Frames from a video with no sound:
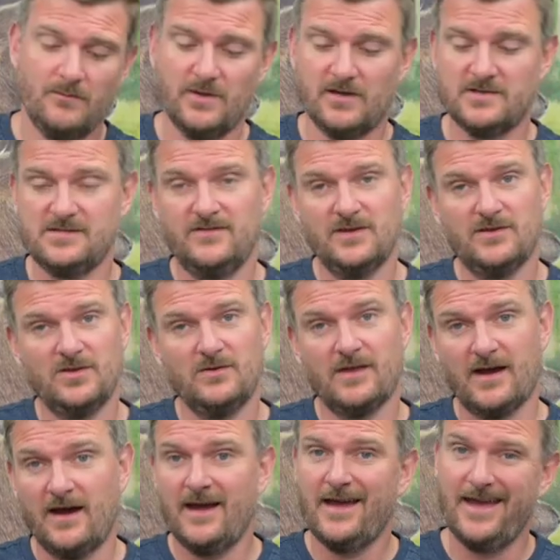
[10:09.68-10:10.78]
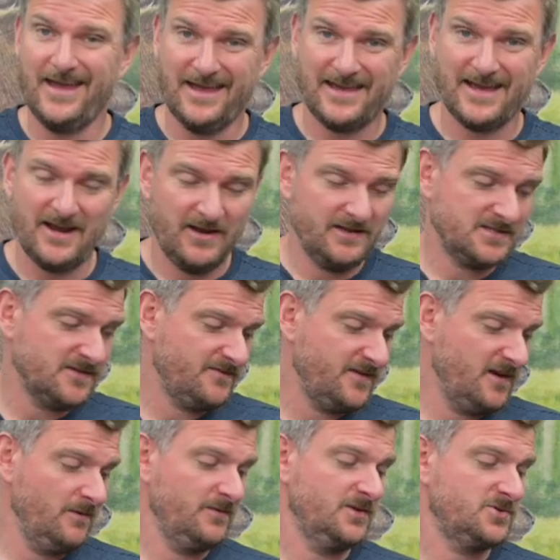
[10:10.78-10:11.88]
because if you do that, it can
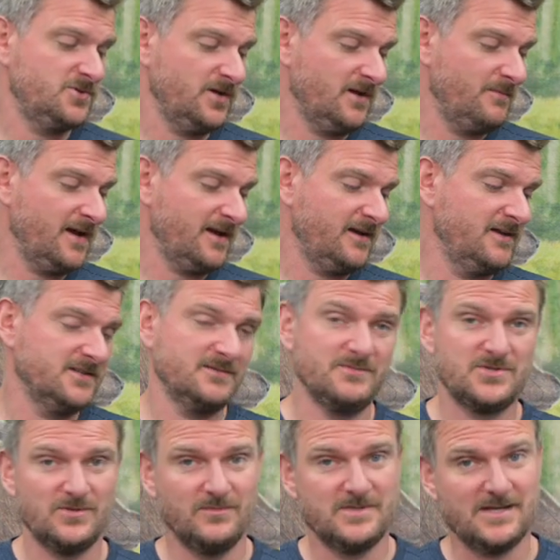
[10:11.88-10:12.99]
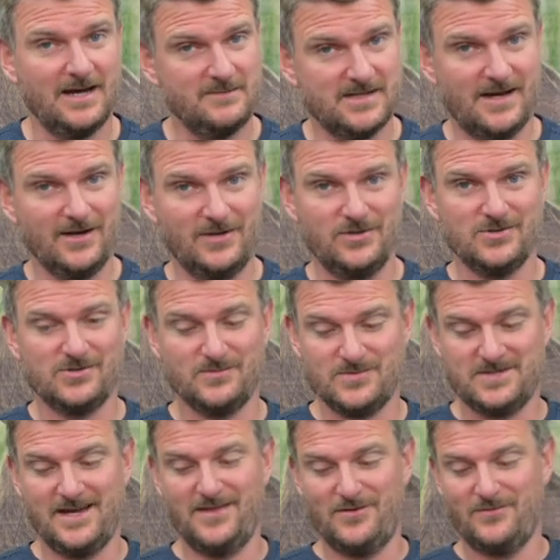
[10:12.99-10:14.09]
interfere with the trigger mechanism. Sometimes that does
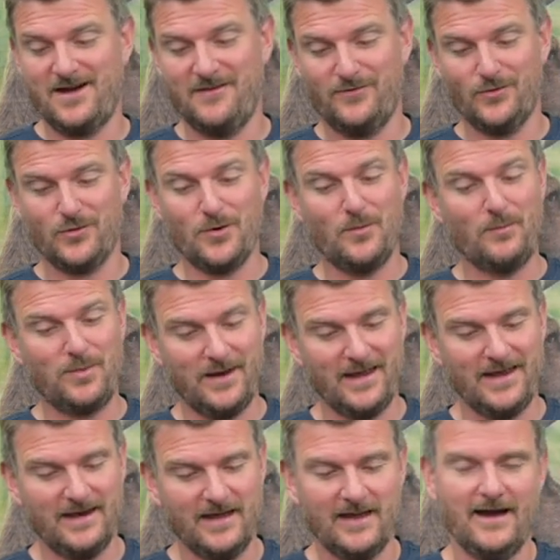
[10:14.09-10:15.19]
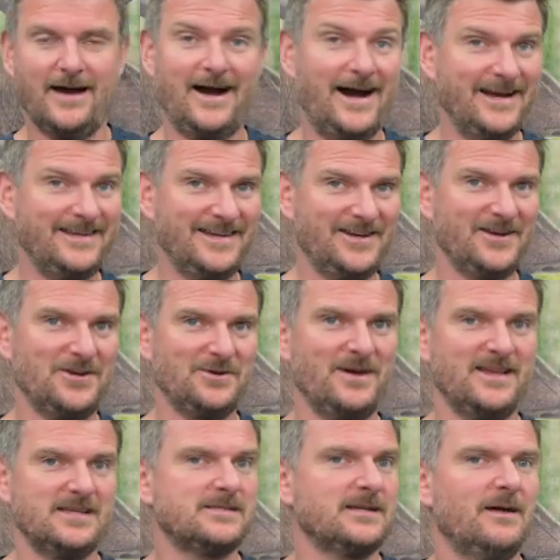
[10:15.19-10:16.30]
upset the rifle completely. I didn't do
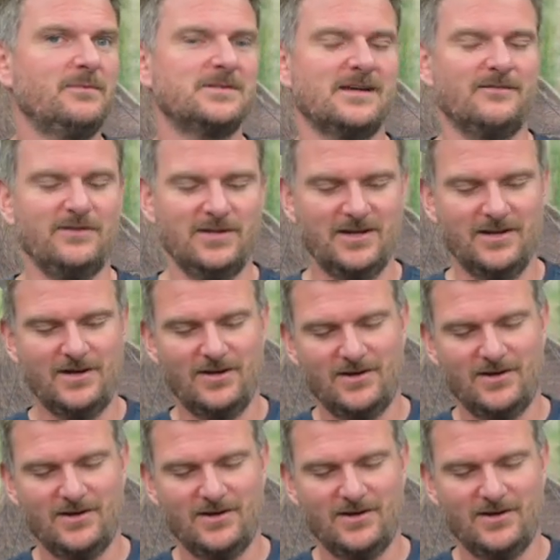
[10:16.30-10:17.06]
it this time because I've learned